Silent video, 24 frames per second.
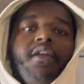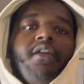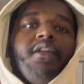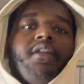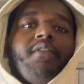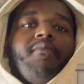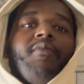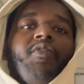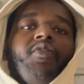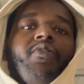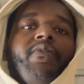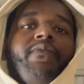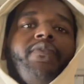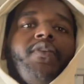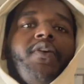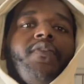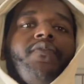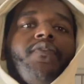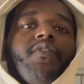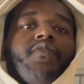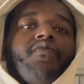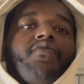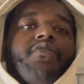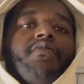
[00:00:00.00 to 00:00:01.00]
Let me know if y'all
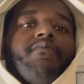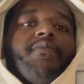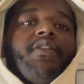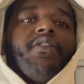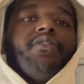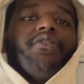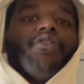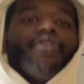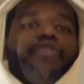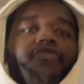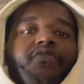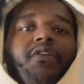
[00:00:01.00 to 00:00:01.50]
fuck with the merch too.